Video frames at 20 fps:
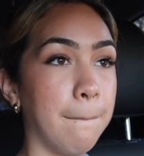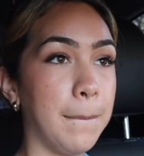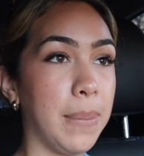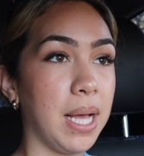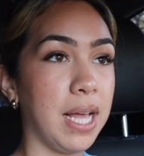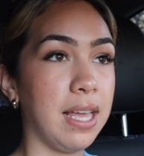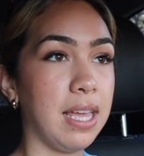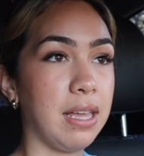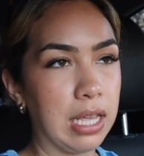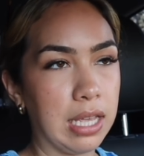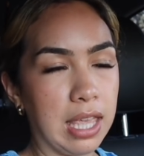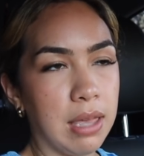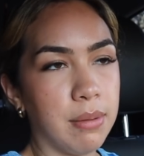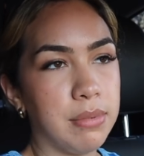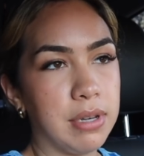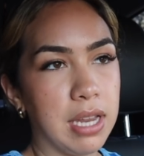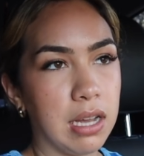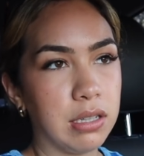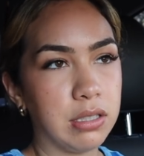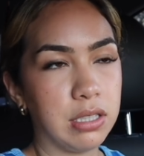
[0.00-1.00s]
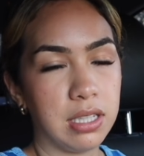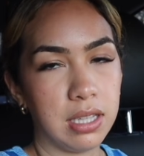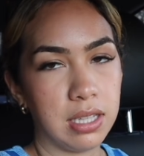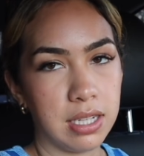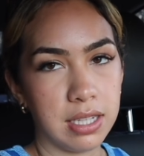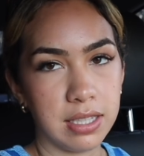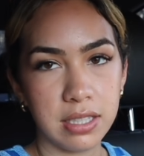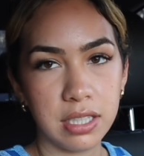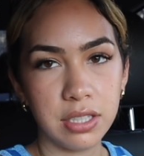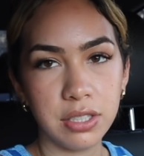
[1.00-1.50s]
but it came down to
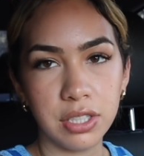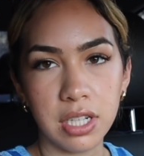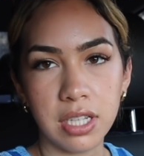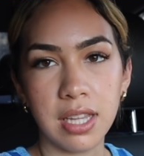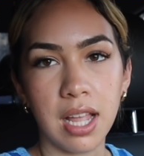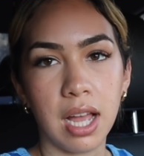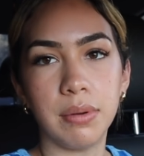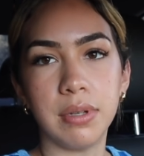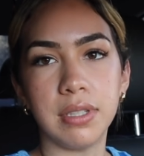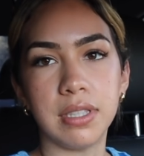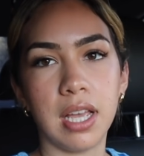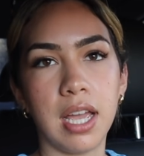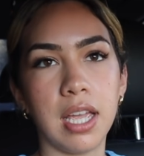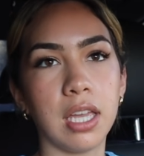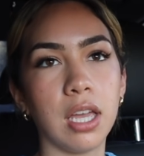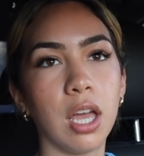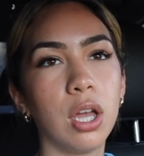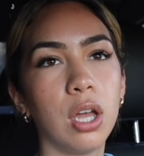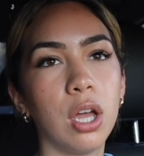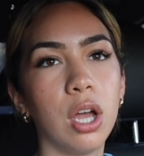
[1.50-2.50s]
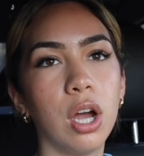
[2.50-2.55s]
the decision that was like,